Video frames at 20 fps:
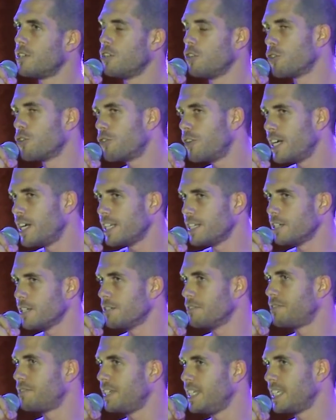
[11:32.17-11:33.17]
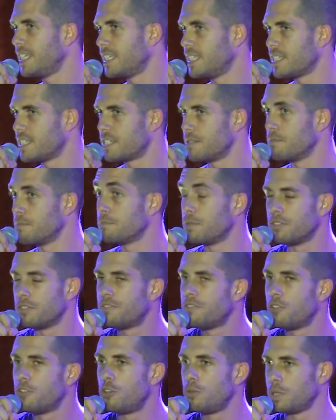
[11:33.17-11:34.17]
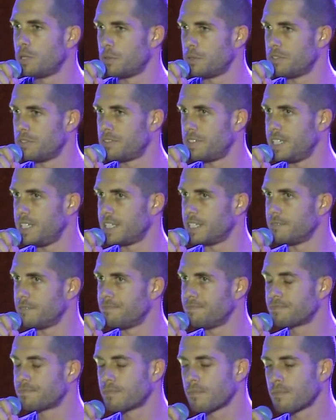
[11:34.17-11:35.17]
already of veganism before we were vegan.